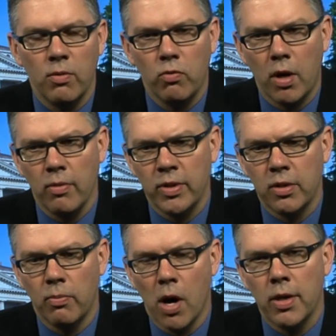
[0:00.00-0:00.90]
One of them
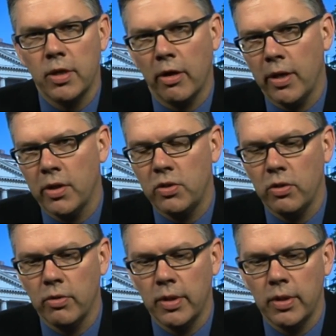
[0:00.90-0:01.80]
is the monetary
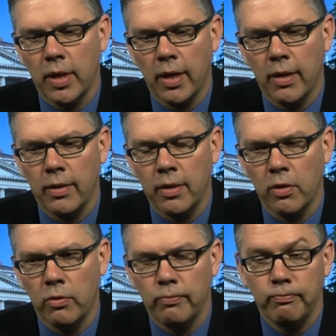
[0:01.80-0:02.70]
issue, and
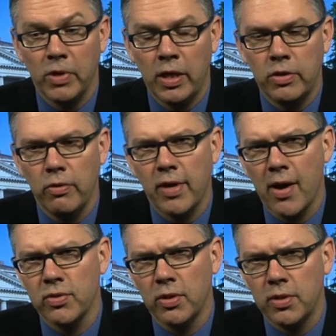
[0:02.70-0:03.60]
in
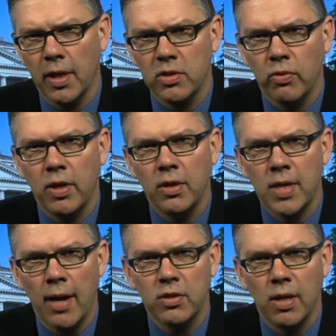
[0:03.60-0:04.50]
2006, with the
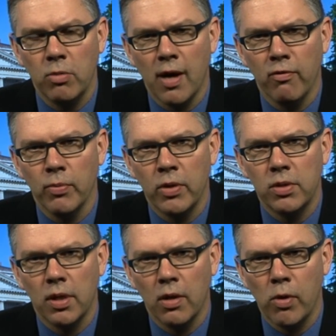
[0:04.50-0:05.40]
exact same government,
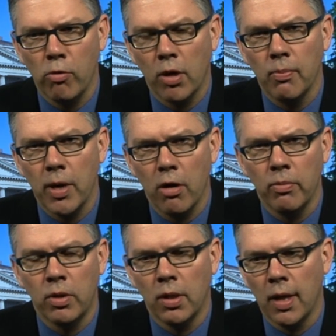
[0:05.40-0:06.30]
we were
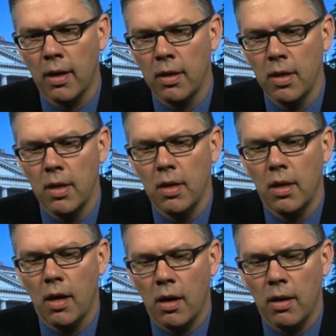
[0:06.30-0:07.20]
comparable
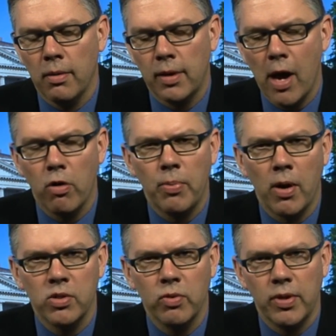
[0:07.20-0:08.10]

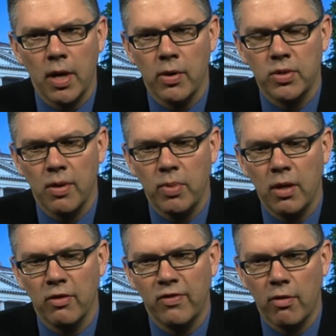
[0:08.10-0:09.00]
counterparts with the
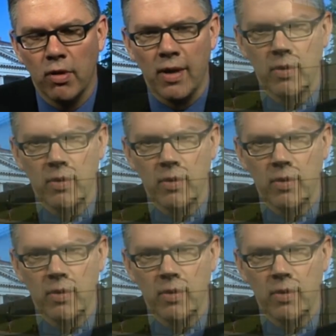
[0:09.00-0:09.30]
RCMP at the federal level.